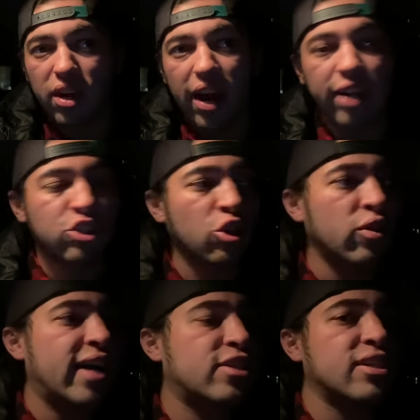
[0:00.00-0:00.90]
And so
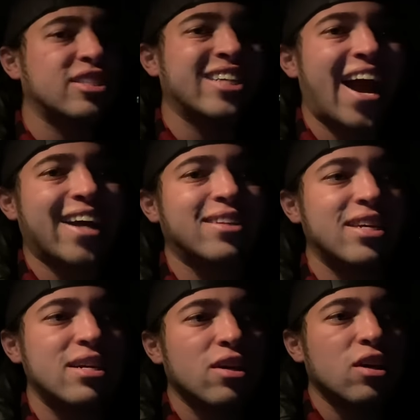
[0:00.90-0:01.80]
that's
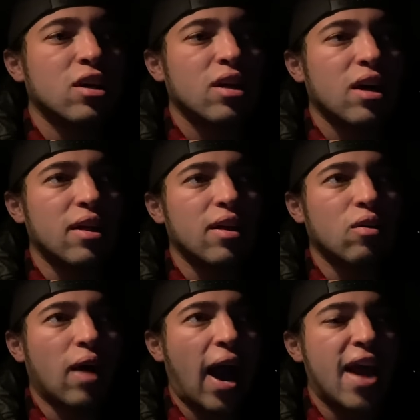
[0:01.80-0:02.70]
exactly,
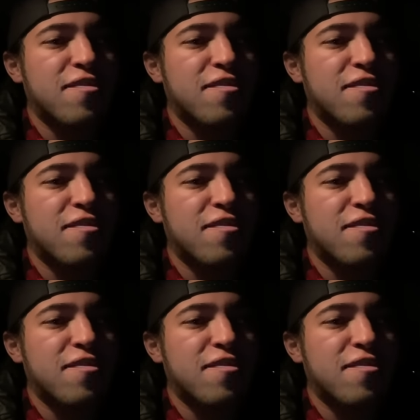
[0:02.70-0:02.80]
I